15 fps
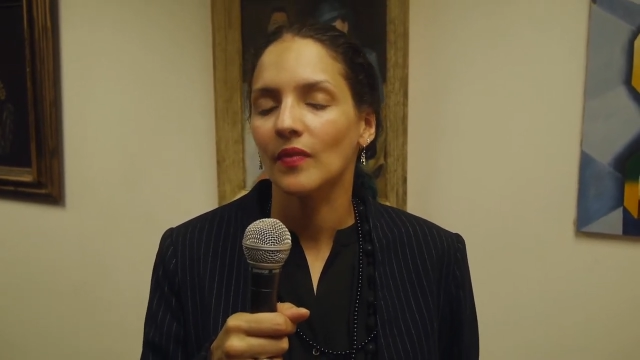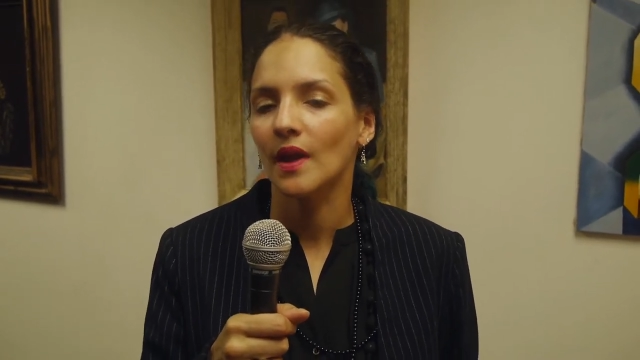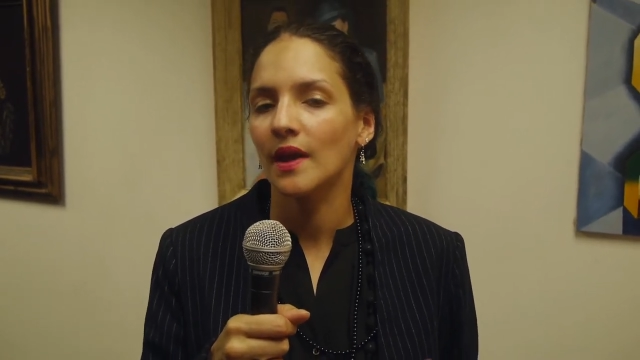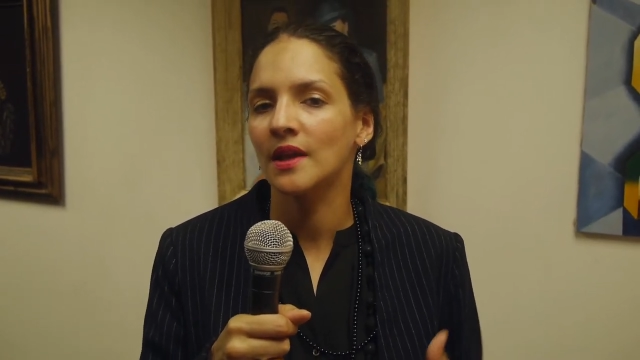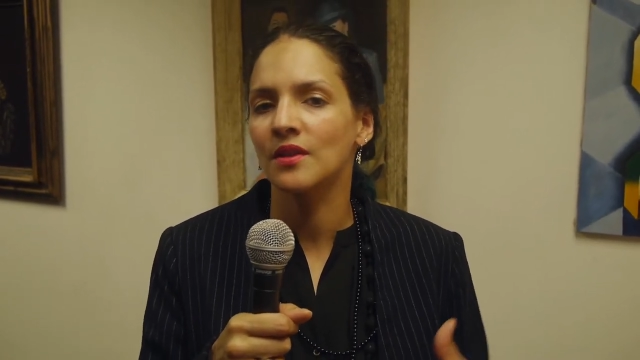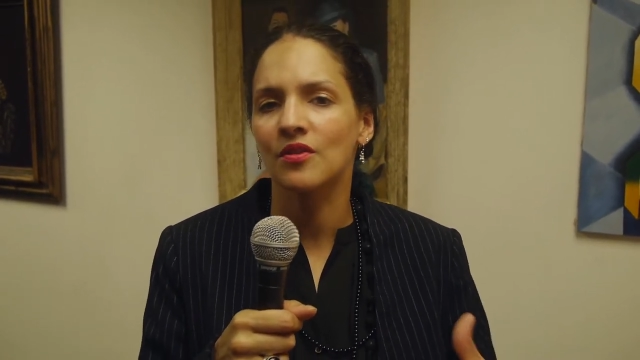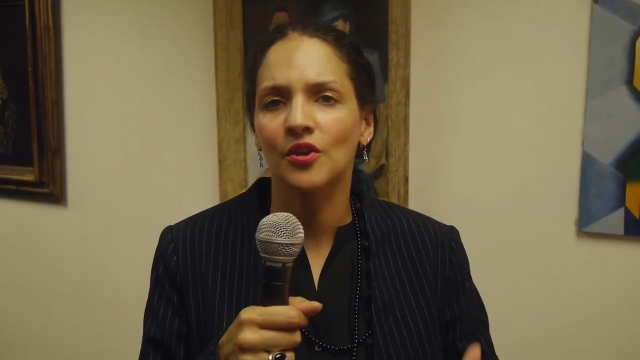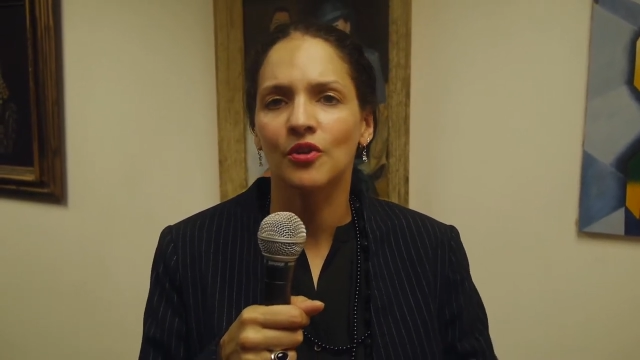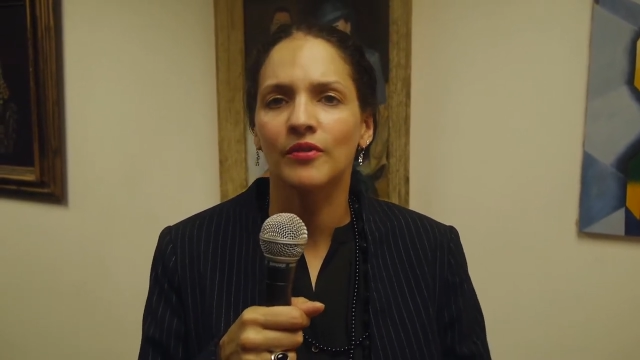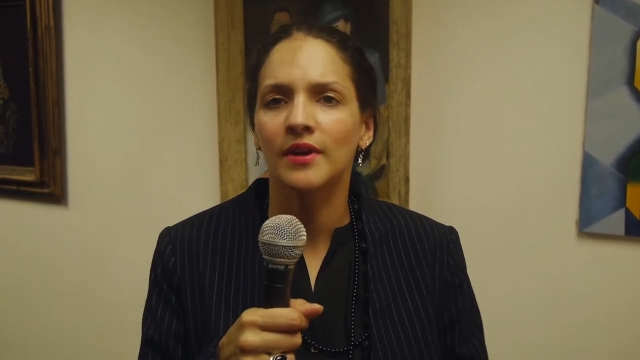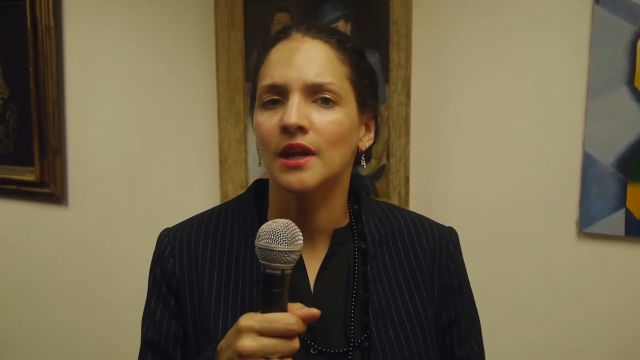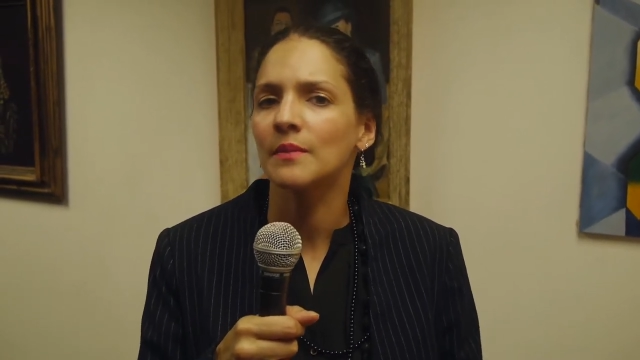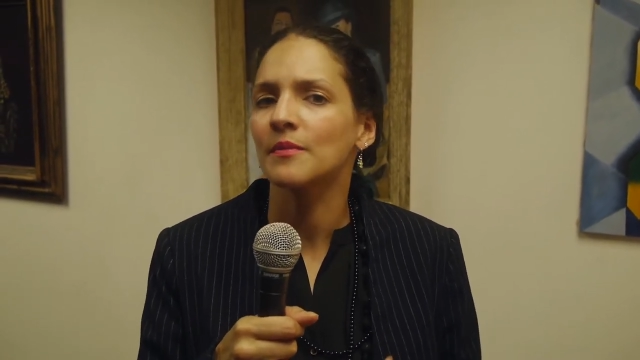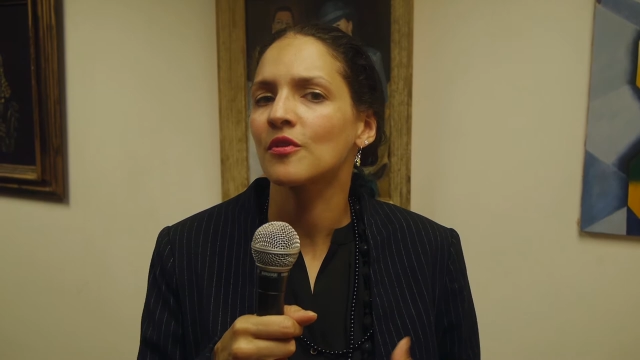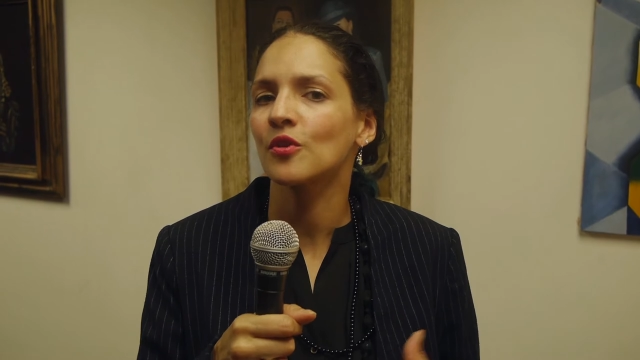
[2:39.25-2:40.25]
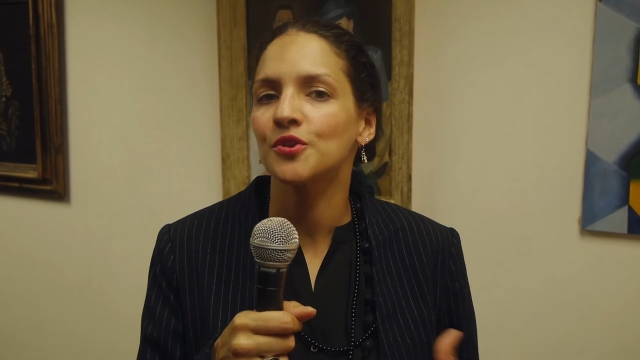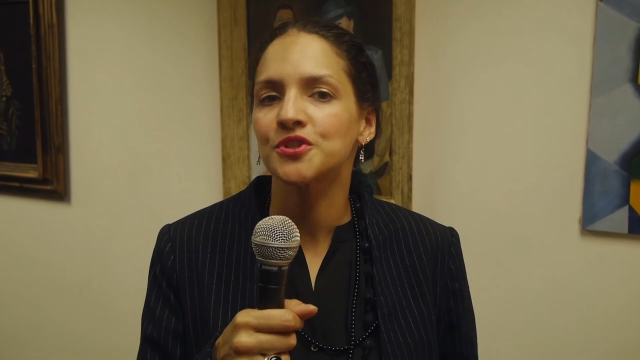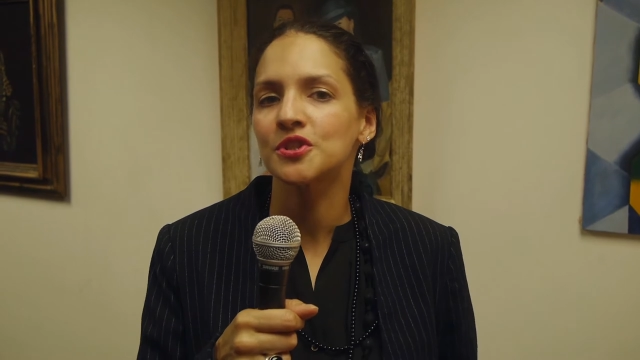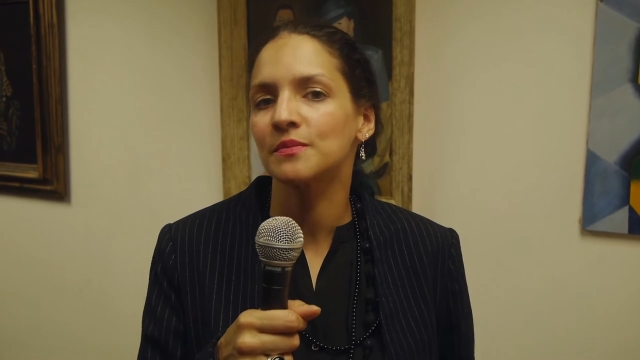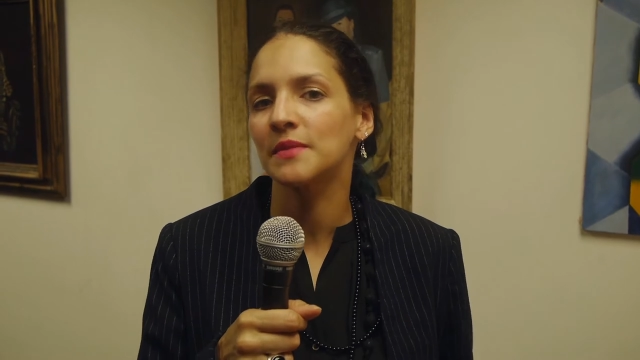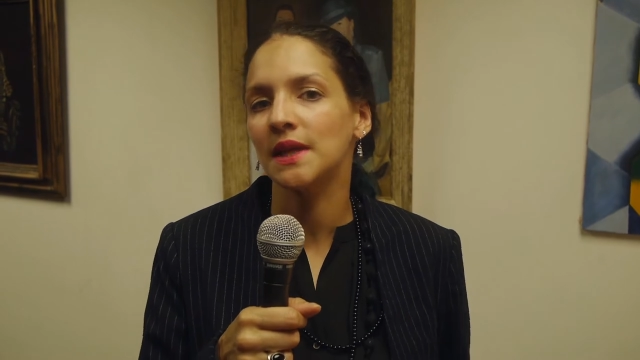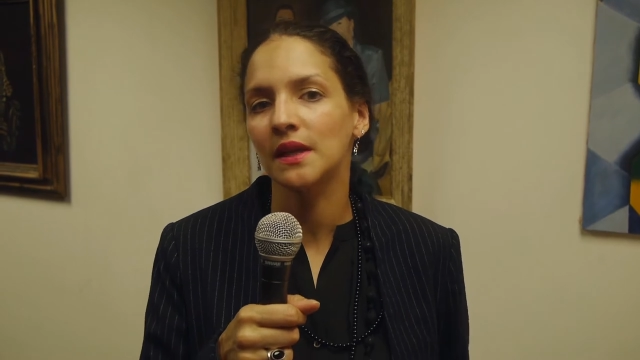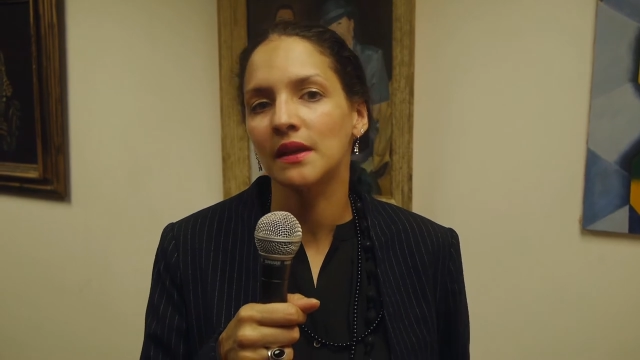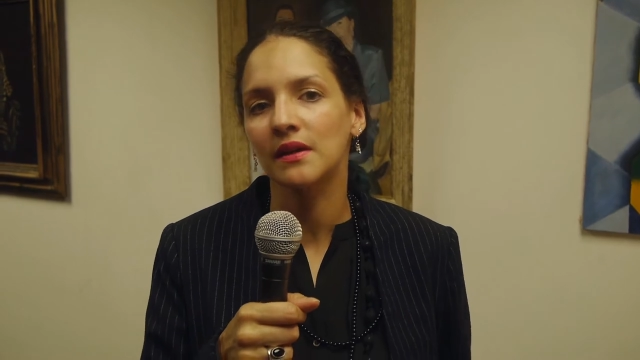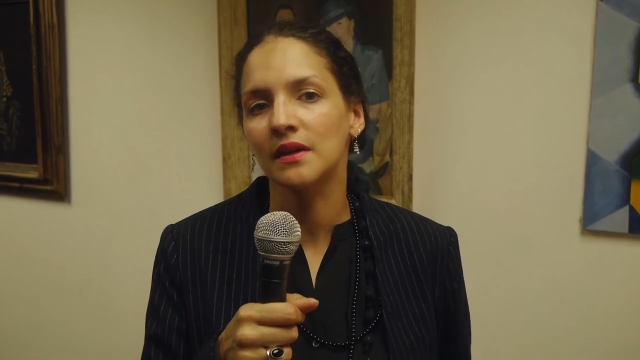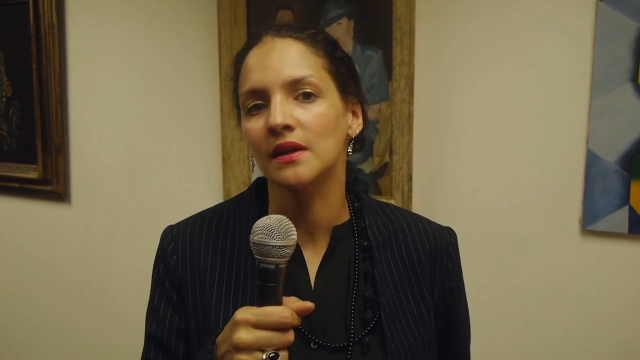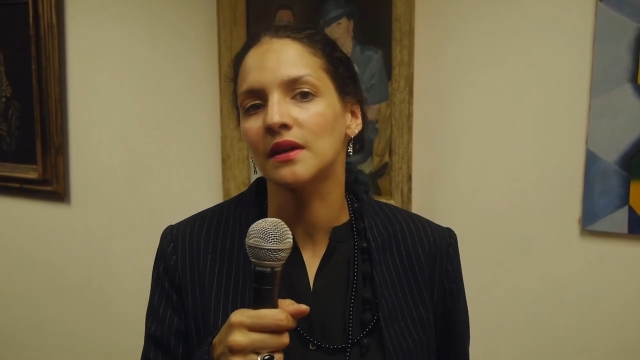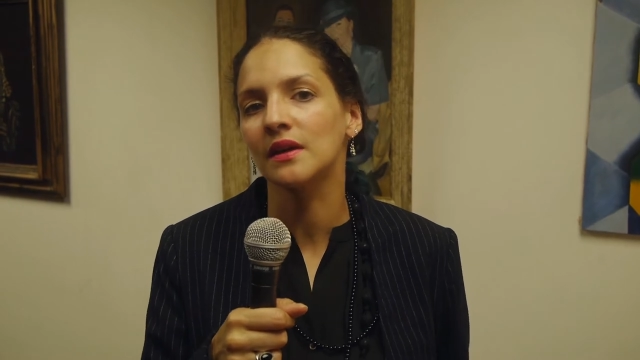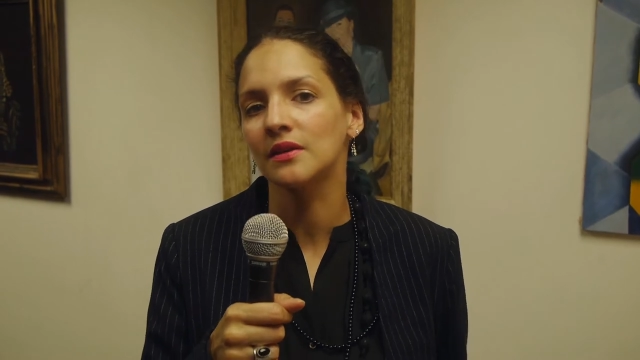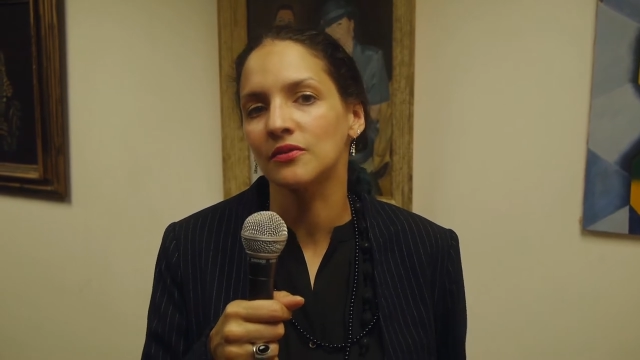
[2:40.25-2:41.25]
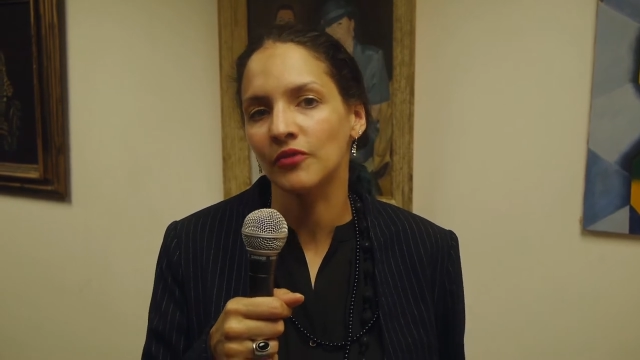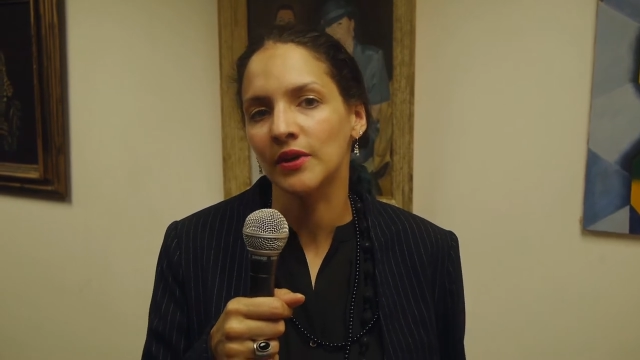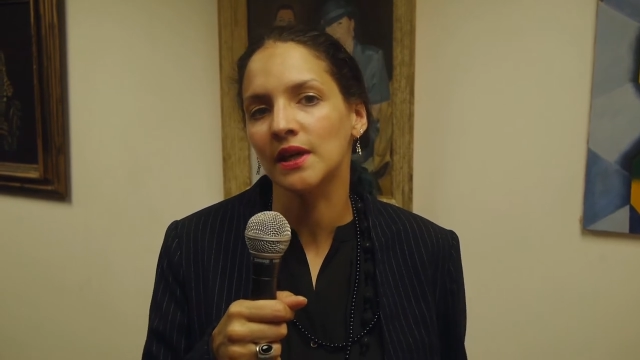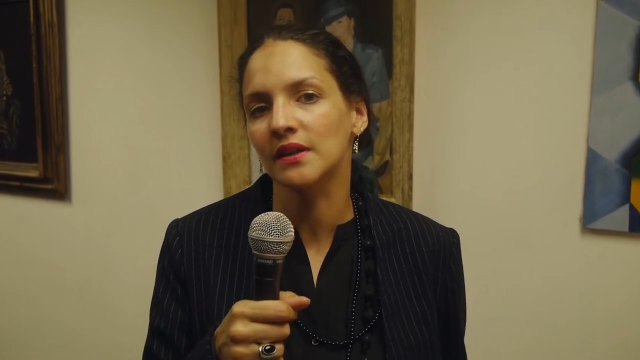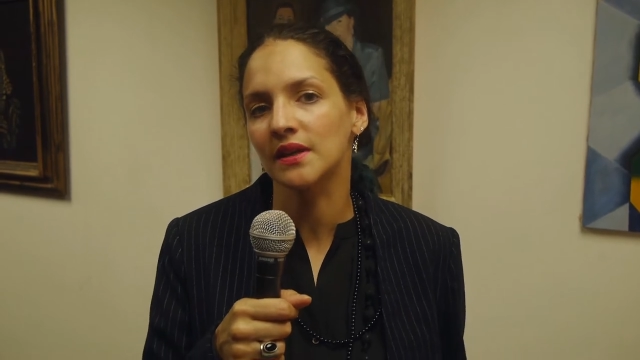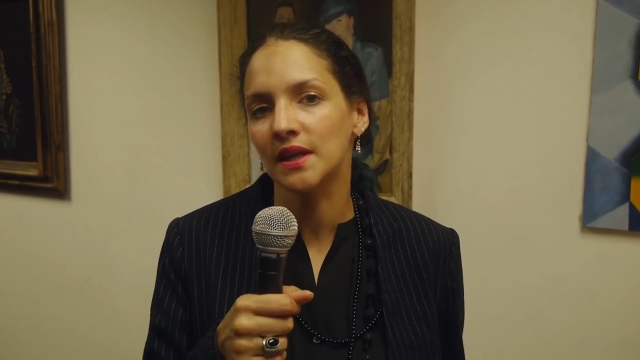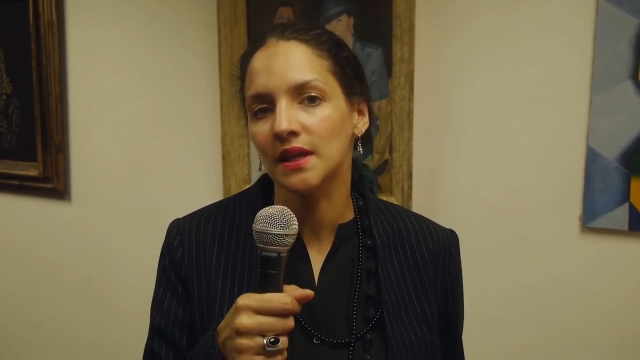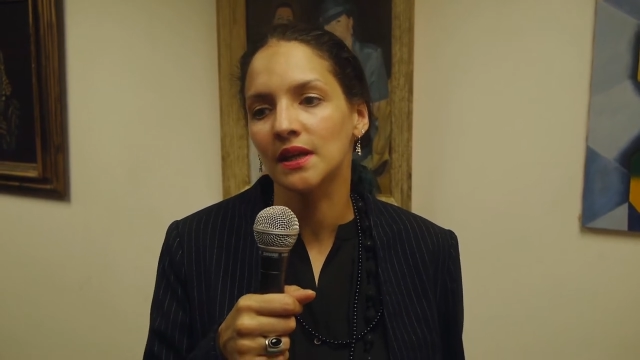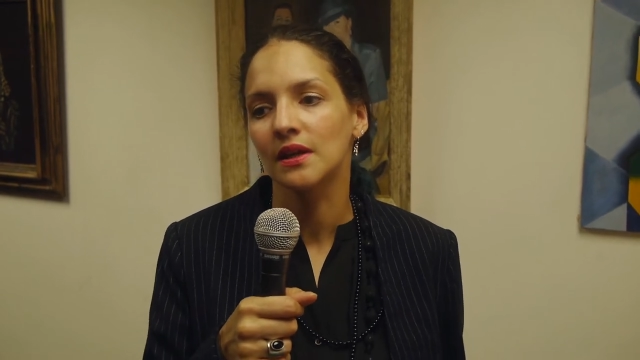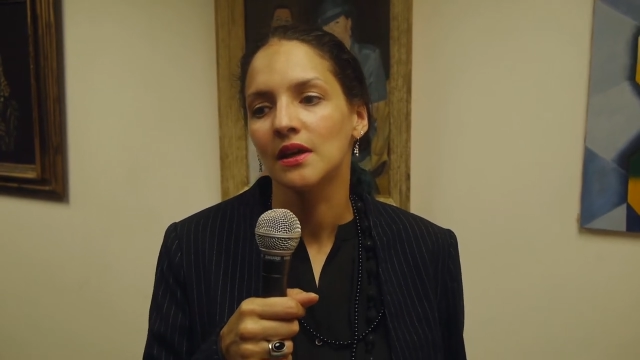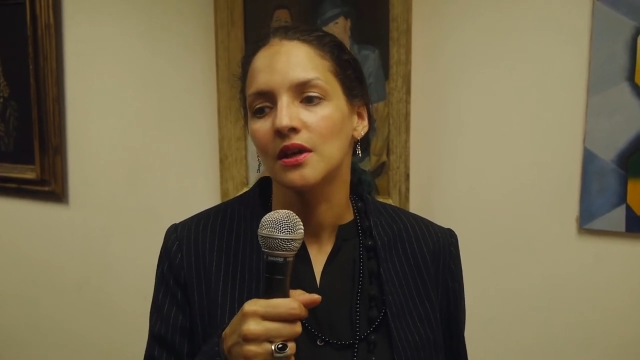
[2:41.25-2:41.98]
Instagram, social media, really.